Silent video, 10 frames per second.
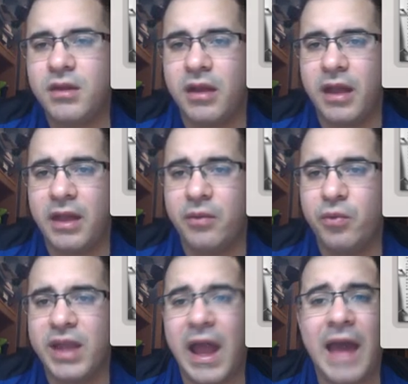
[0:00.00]
And
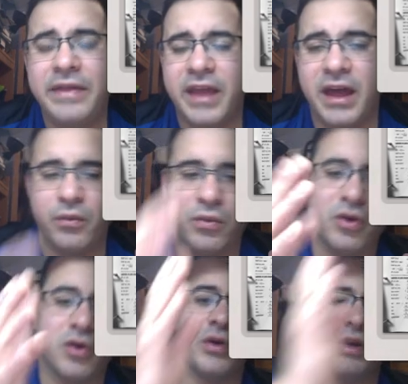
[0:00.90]
we add that. We're
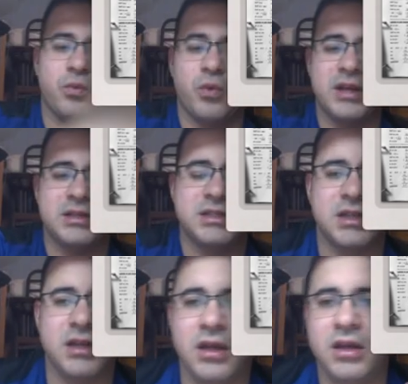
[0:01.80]
going
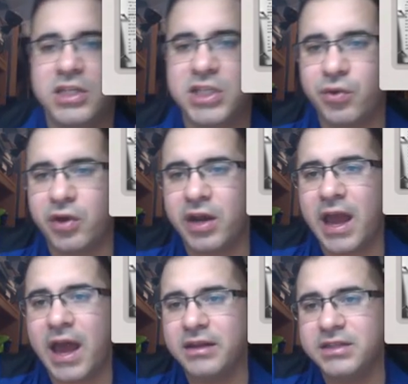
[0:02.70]
west, so we're going
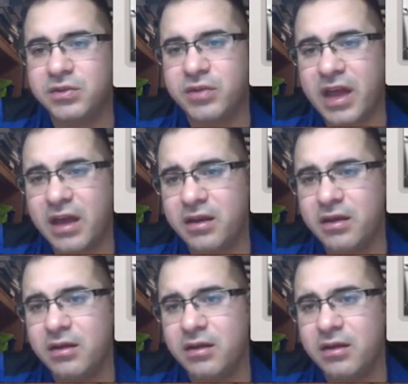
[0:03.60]
to add it to that.